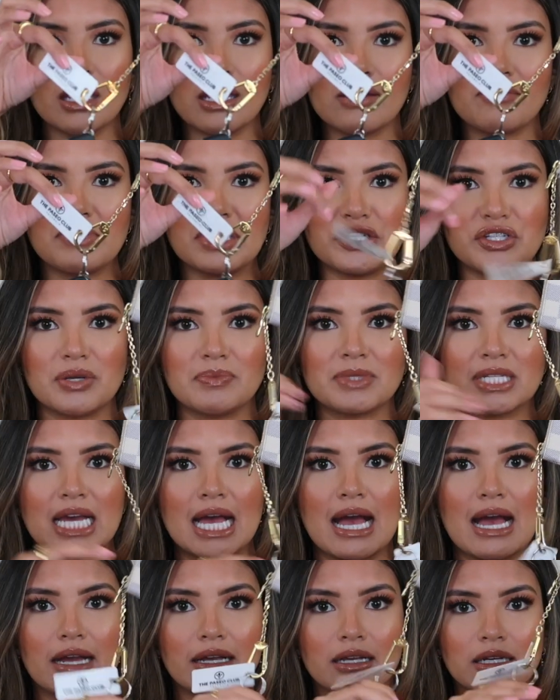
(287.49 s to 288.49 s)
and my gym
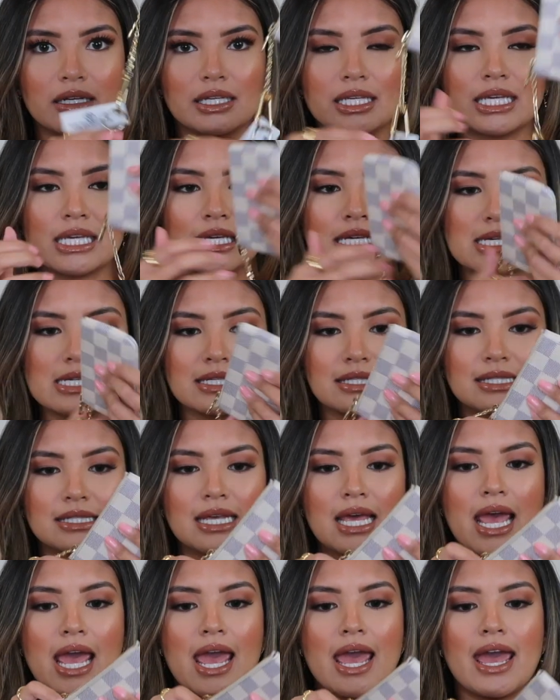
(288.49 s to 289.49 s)
tag, keys,
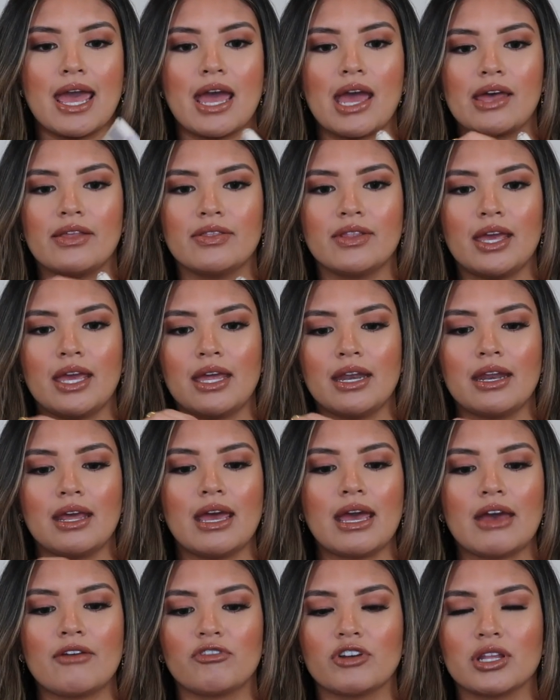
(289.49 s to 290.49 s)
and then
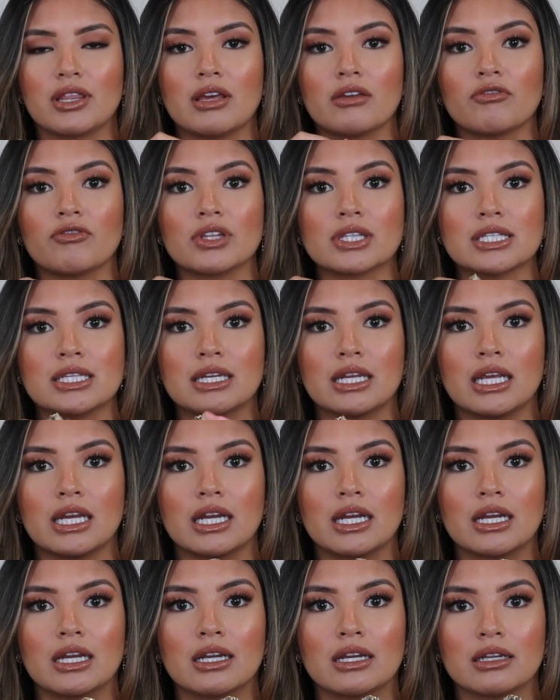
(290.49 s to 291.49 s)
everything fits in
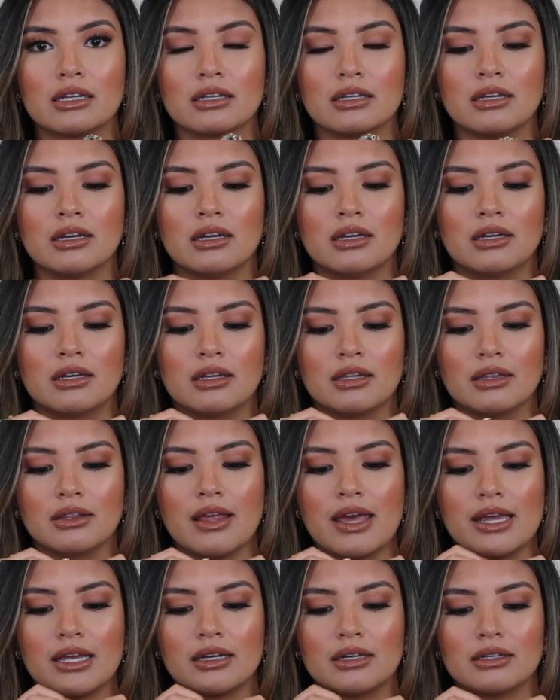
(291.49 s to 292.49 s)
here.
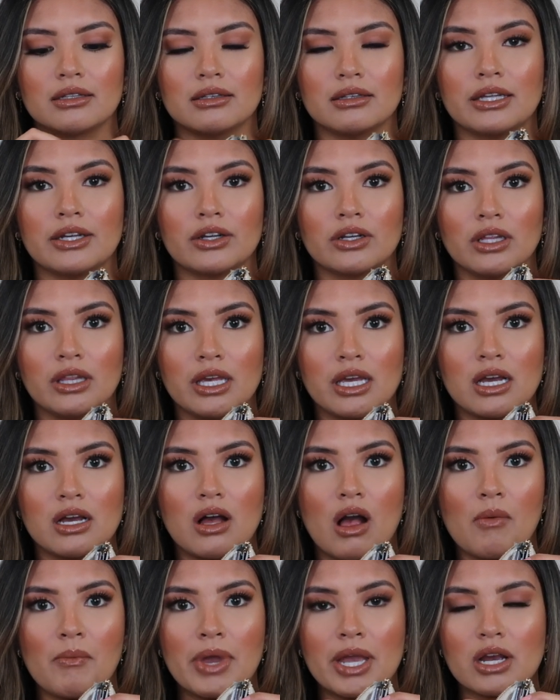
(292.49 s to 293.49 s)
Like literally
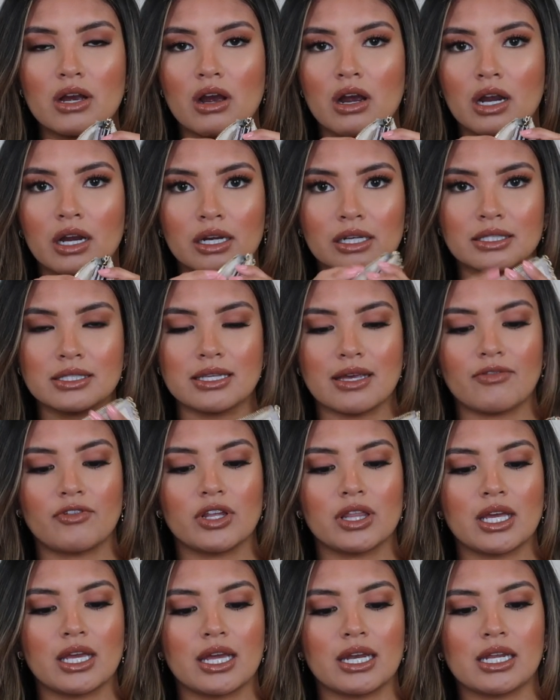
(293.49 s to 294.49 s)
all my cards,
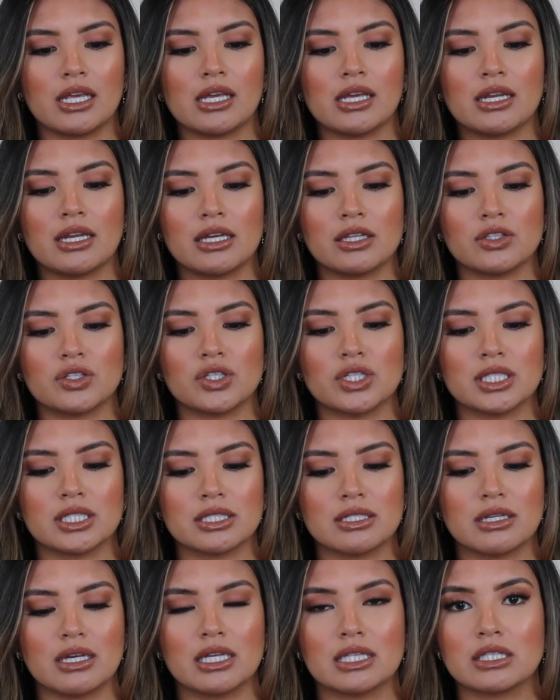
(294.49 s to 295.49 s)
everything I need.
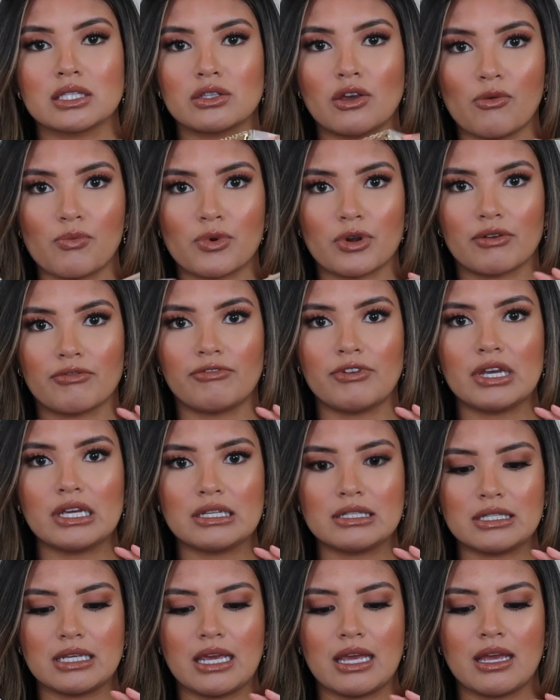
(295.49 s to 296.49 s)
It's so
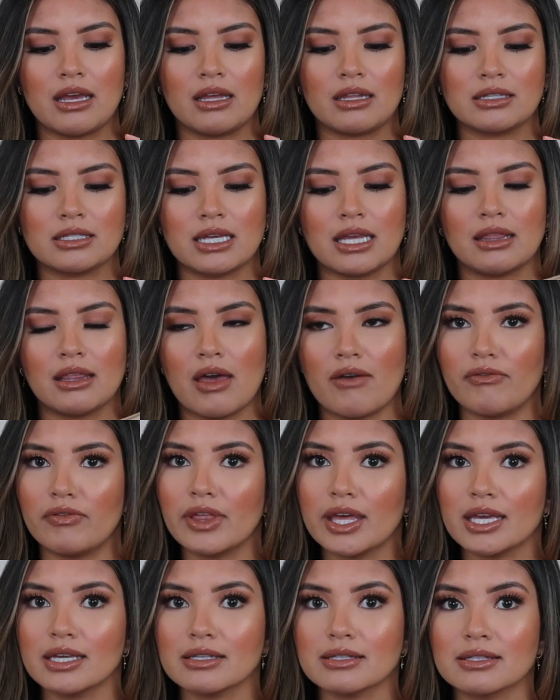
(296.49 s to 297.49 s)
perfect, and I love
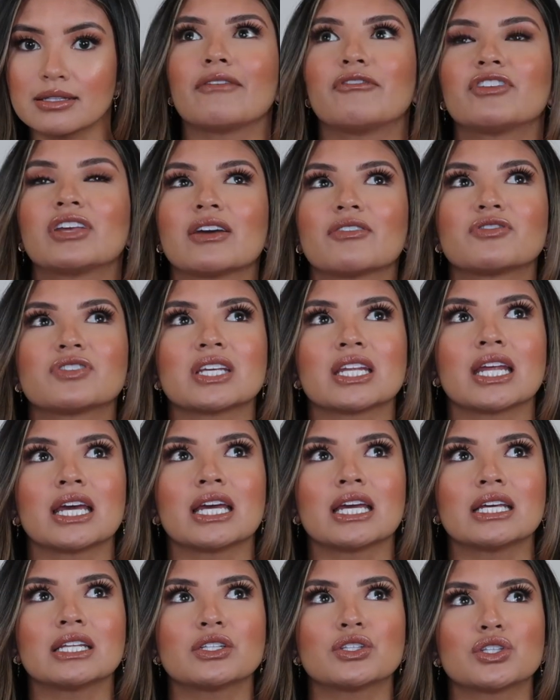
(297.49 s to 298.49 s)
this. I've gifted
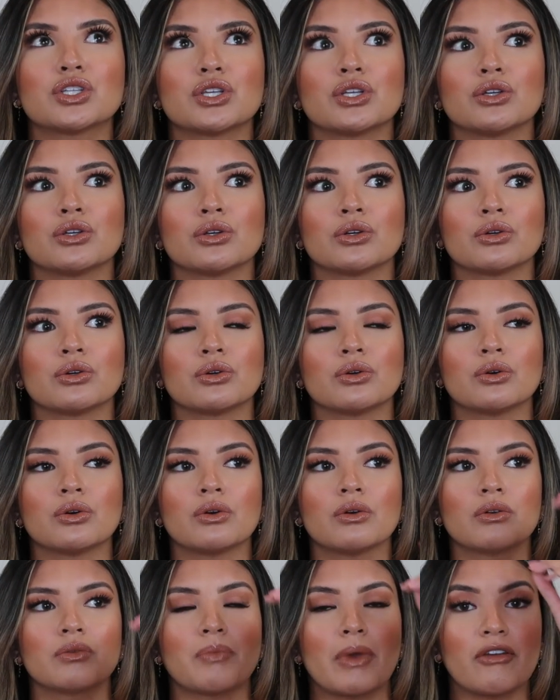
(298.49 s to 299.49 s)
it
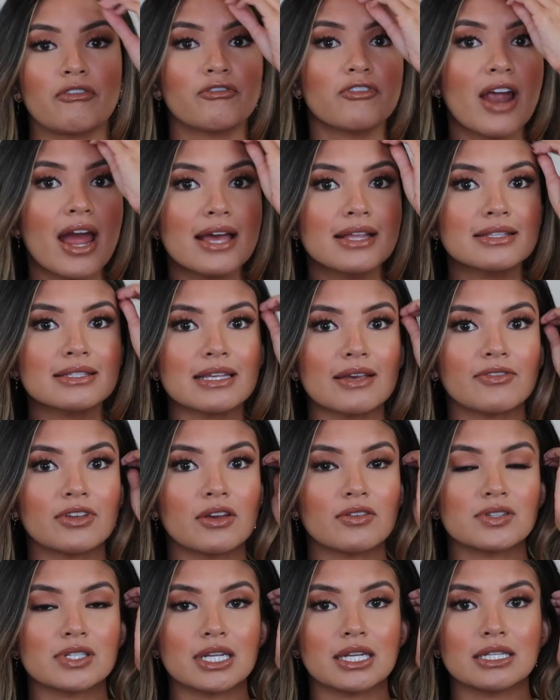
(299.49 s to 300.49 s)
to my friends, I've
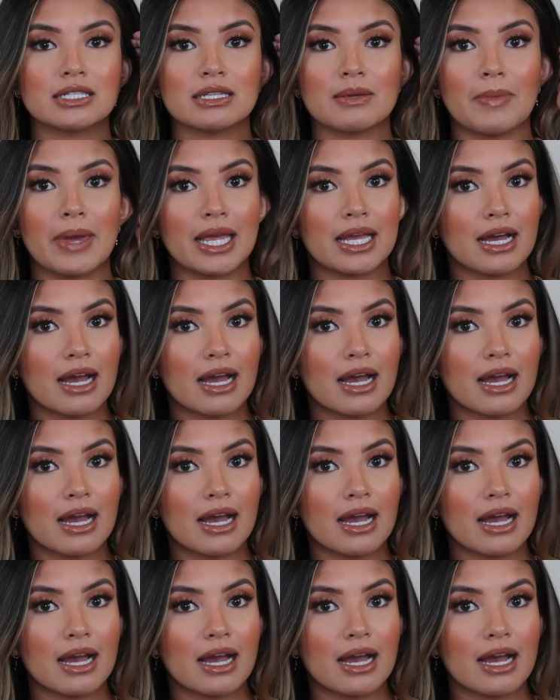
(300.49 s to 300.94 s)
gifted it to my